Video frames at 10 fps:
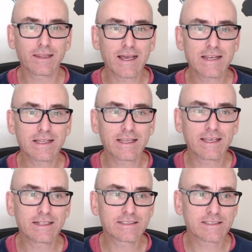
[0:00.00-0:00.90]

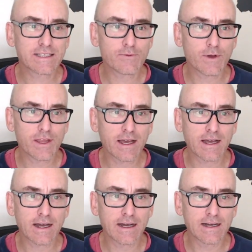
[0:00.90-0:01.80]
lately to see whether
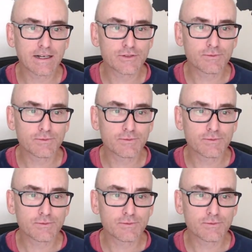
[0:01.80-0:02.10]
I